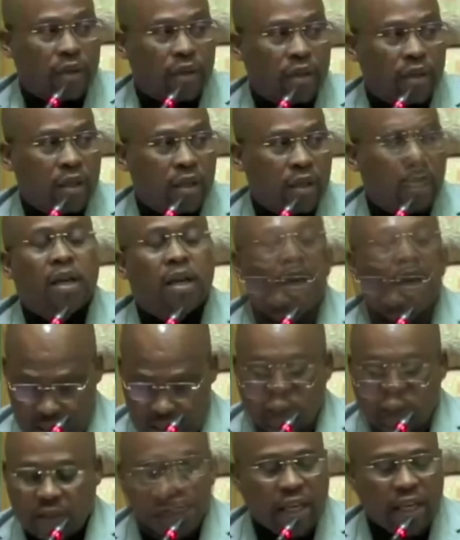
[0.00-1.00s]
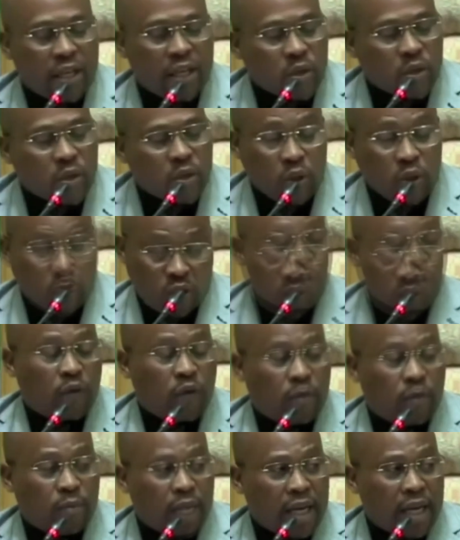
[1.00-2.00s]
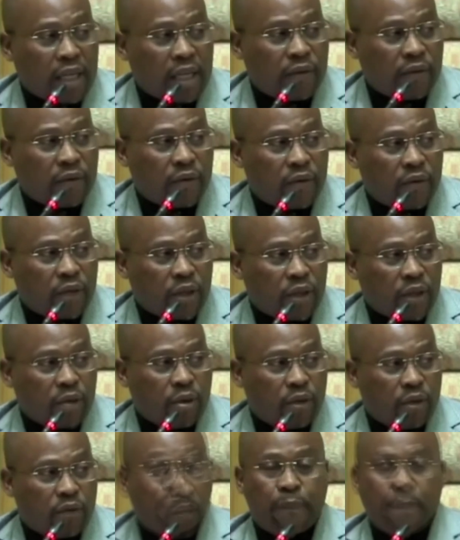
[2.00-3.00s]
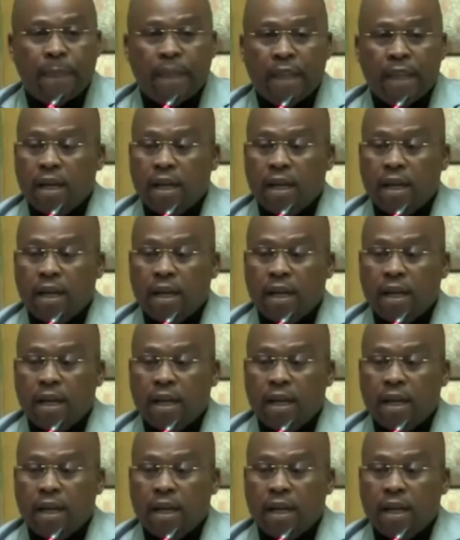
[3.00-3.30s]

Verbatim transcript: you give us 20 minutes to finish? Thank you. Switch off your mic, Advocate Mpofu.